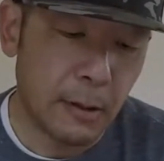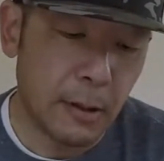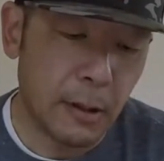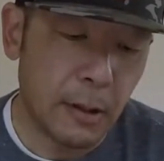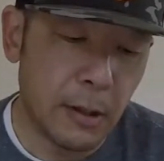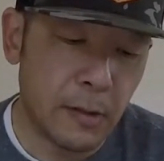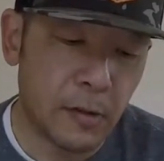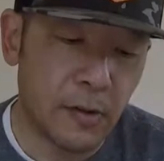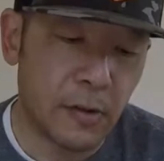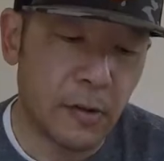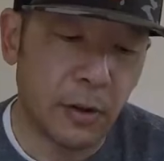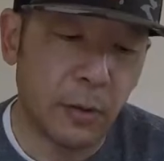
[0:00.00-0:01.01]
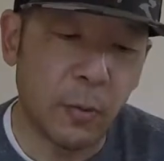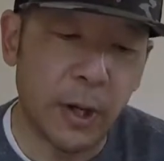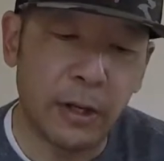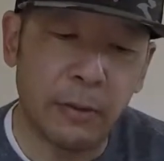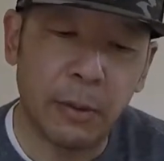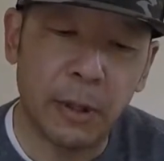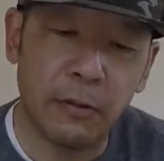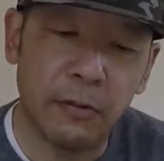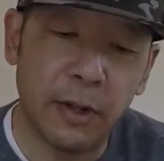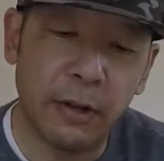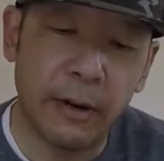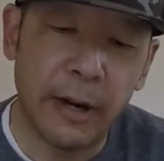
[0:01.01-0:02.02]
this is just a good way to kind of
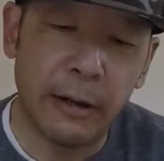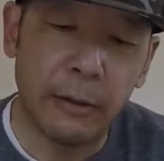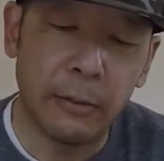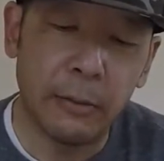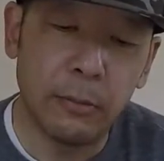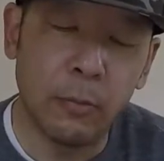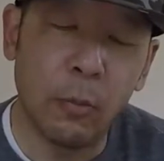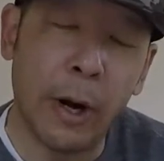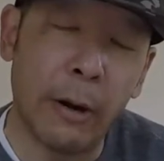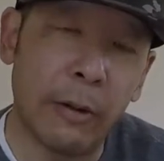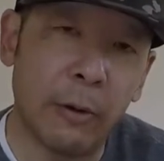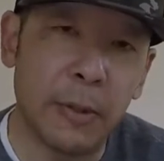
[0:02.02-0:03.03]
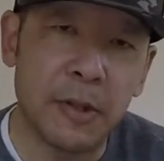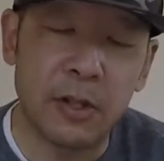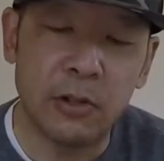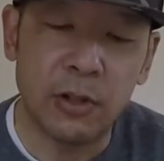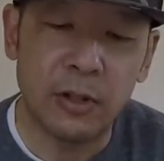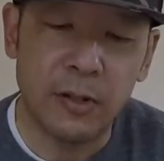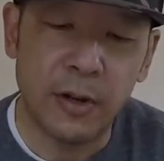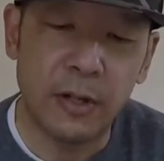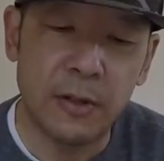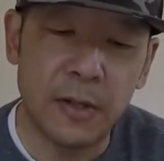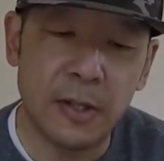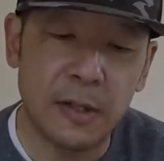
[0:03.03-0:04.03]
figure out where they're positioned. So I
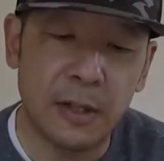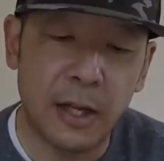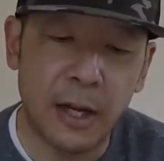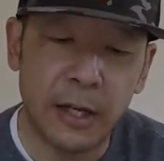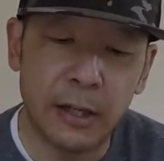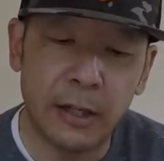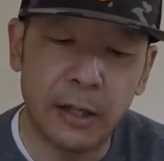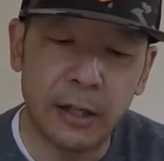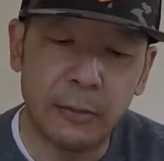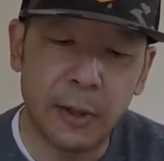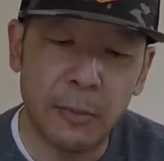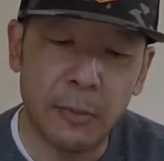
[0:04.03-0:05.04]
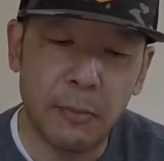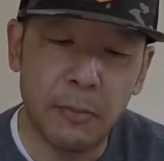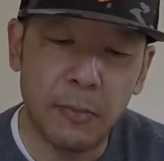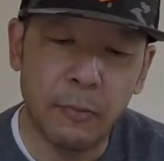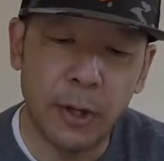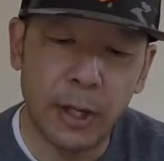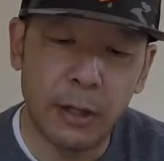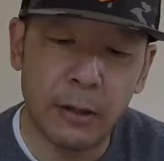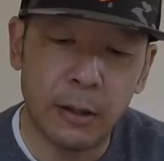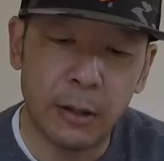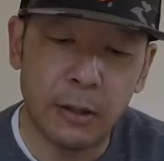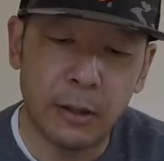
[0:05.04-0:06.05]
use this a lot. I rig it
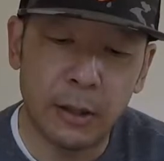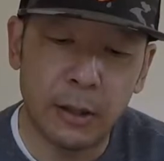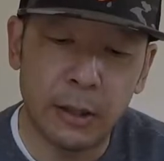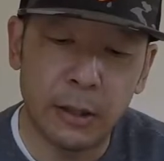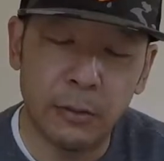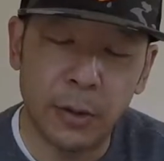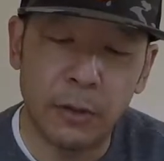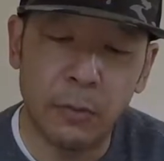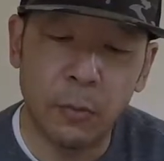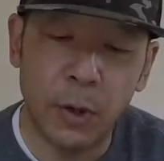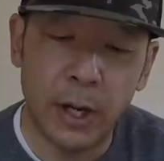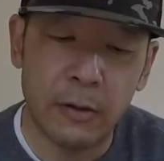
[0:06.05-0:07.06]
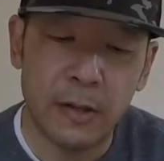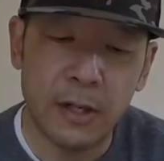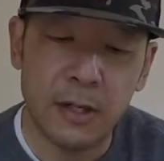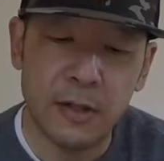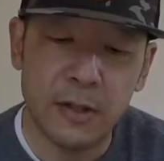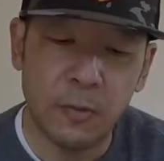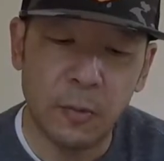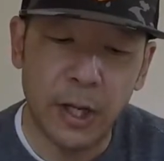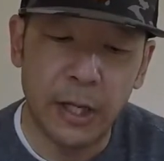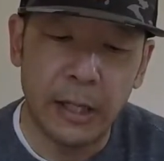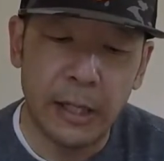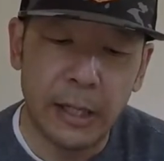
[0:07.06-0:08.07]
on with a 1 ounce tungsten
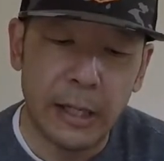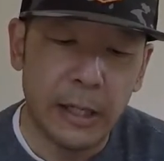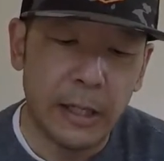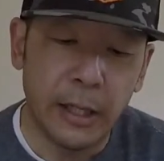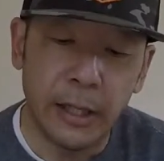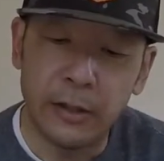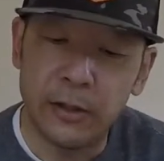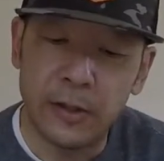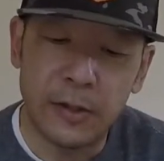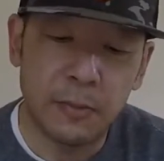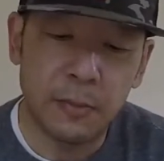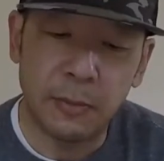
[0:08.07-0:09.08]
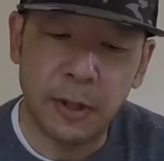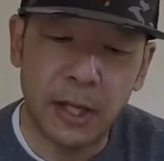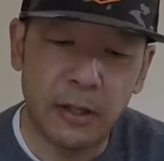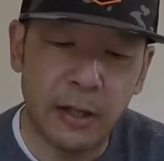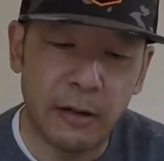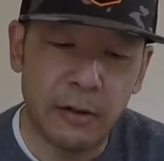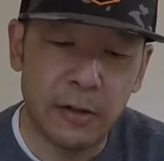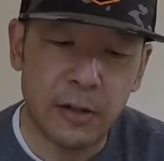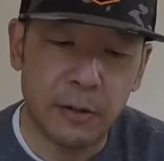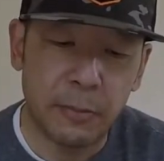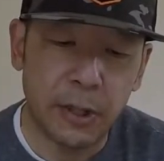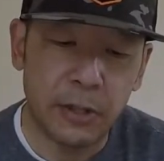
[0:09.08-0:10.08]
weight and just put my head down and
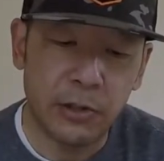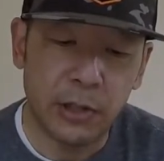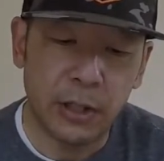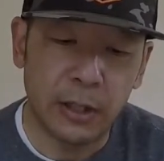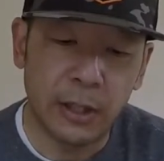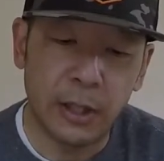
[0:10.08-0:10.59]
start punching. The